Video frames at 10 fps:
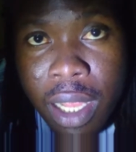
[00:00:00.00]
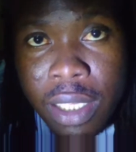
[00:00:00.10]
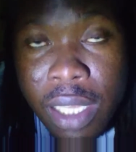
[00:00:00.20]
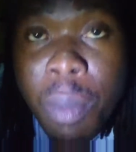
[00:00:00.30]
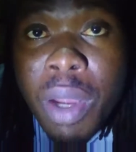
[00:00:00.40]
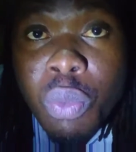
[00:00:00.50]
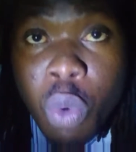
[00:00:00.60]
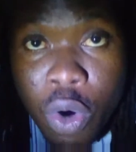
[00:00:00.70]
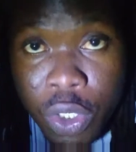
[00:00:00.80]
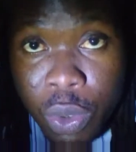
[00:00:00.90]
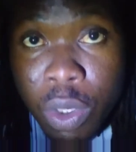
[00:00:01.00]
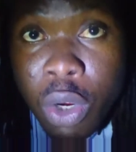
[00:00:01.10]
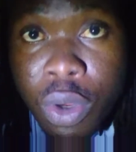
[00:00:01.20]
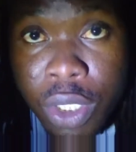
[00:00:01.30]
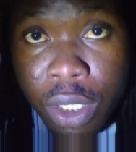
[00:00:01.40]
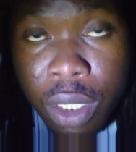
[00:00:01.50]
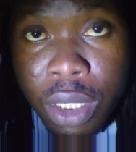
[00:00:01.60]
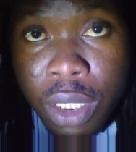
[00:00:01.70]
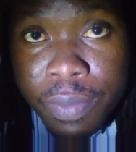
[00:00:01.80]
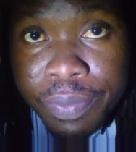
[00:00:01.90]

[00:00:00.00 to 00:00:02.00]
someone walked to a concert